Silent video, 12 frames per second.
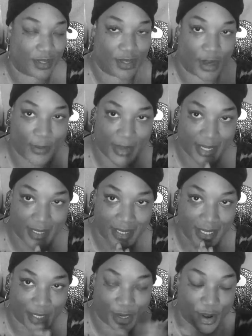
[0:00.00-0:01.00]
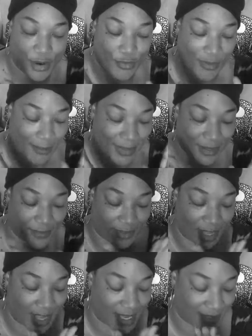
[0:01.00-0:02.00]
no itching, no rubbing of
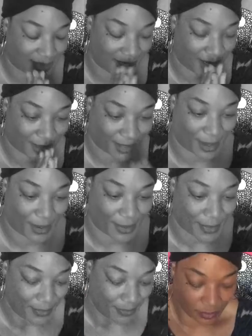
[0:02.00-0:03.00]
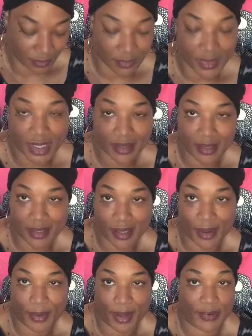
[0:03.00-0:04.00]
eyes, let's go.
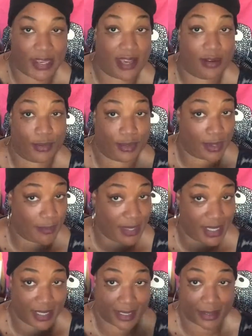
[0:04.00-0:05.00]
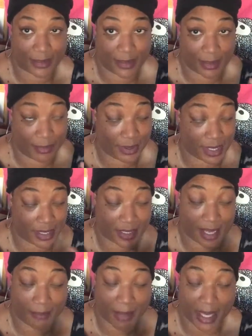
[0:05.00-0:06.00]
So, oh yeah, and also please excuse the boys,
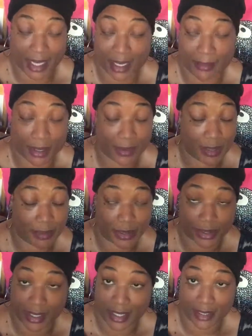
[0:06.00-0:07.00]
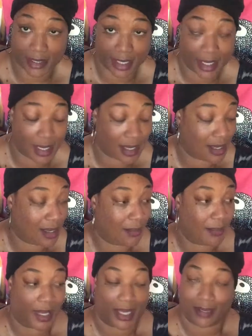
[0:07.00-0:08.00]
they're making up holy noise,
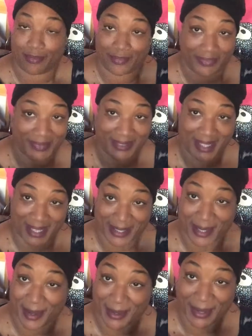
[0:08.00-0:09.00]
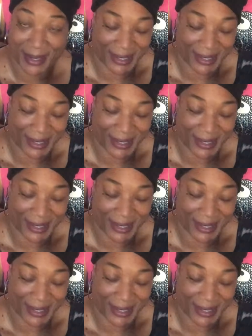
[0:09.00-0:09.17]
but let's go.